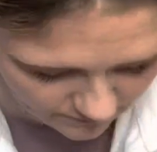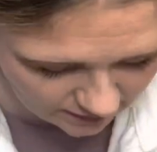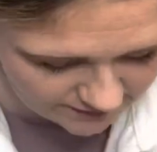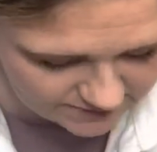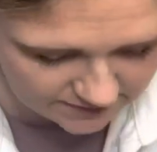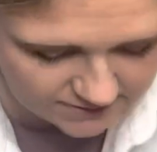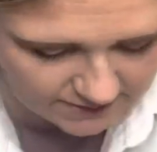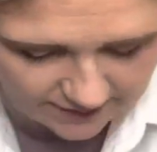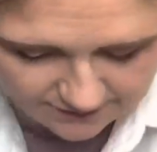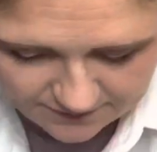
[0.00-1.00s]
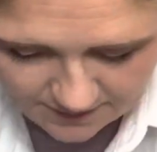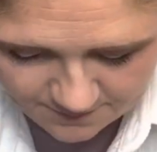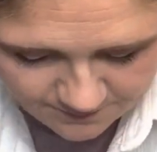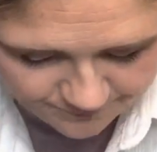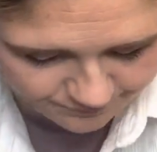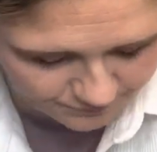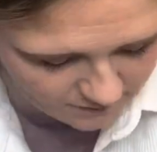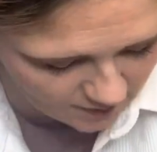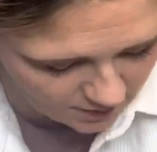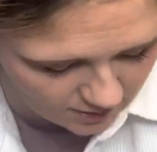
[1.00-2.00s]
idea to get for him.
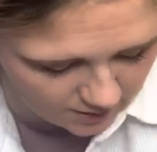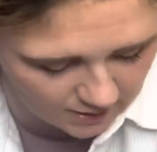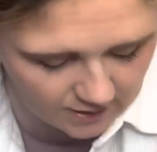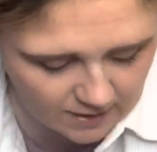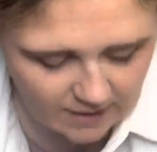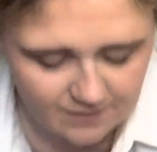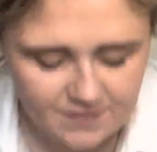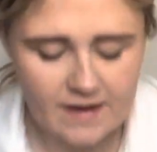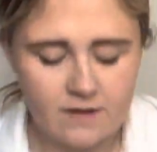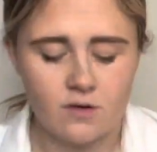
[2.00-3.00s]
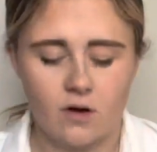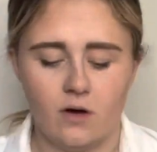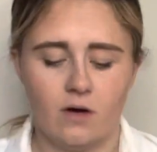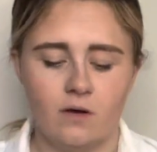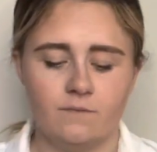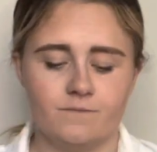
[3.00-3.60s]
I then got